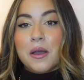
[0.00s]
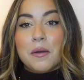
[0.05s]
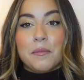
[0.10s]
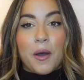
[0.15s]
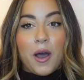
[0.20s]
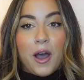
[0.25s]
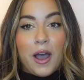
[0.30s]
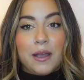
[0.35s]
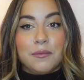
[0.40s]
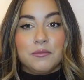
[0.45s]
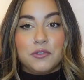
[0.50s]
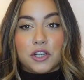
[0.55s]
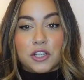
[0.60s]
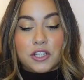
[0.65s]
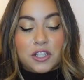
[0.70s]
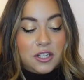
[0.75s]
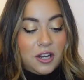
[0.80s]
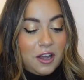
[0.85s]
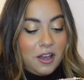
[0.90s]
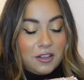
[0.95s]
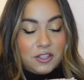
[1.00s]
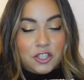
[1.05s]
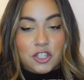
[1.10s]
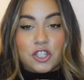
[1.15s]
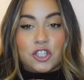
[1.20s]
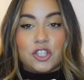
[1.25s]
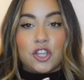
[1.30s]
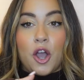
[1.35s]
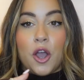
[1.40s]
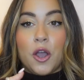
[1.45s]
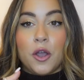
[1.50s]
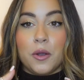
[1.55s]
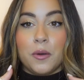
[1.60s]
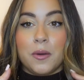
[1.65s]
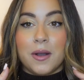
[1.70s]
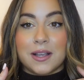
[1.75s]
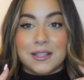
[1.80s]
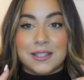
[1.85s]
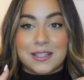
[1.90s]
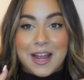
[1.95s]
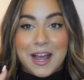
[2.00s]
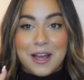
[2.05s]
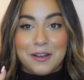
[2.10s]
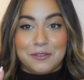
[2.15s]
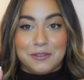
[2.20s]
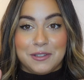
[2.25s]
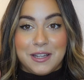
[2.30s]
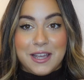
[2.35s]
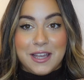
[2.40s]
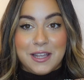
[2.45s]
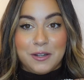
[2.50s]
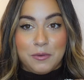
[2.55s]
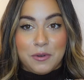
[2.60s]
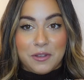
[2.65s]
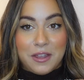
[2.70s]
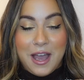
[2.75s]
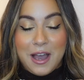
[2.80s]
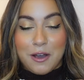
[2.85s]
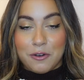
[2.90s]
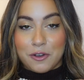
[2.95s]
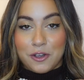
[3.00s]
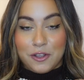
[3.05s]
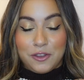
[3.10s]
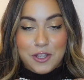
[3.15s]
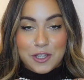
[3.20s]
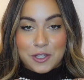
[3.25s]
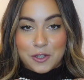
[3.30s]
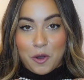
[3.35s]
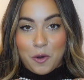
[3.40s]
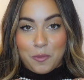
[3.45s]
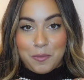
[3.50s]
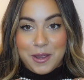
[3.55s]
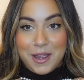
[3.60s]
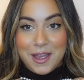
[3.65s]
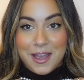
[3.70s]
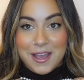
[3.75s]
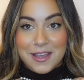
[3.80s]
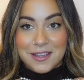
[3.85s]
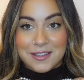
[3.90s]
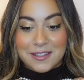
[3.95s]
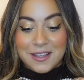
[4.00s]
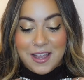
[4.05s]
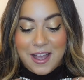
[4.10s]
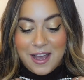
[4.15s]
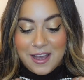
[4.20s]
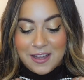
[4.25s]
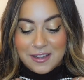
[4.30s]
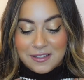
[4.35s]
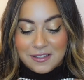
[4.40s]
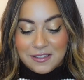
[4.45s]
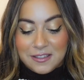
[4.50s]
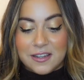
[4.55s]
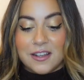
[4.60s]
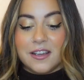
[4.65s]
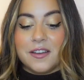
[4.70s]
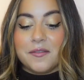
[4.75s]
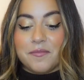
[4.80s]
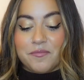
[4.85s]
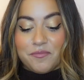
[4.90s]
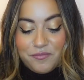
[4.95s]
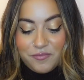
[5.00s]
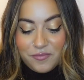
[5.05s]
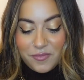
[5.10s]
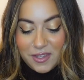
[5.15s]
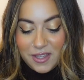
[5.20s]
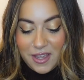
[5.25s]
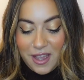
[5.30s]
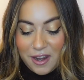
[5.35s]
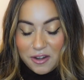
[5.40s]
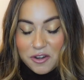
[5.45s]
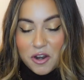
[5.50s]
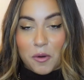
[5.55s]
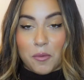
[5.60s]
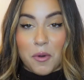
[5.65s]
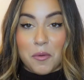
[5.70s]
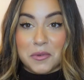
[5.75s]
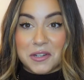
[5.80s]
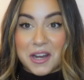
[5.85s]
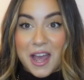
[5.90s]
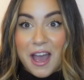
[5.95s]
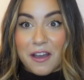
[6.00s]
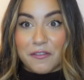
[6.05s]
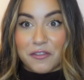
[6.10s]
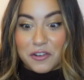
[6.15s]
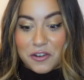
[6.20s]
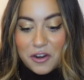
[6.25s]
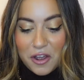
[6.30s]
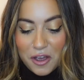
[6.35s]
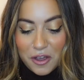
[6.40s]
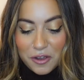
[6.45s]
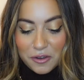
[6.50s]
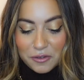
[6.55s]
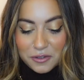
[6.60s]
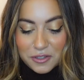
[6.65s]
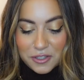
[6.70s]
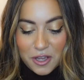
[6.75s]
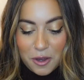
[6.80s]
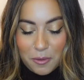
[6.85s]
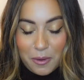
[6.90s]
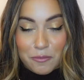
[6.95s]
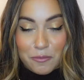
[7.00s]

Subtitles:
But I'm just so astounded with how good this copy is, and yeah, no one would ever know. So